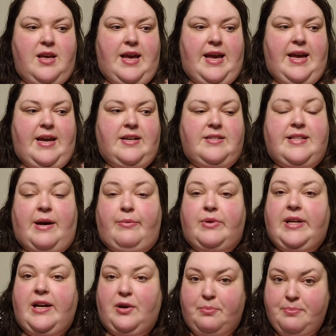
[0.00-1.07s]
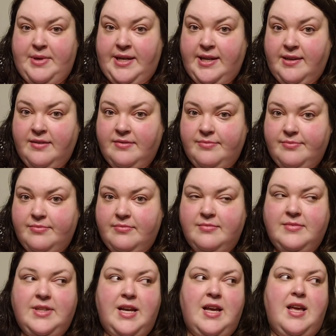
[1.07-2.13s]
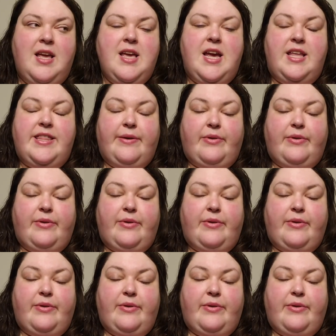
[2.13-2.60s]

And that will help me. And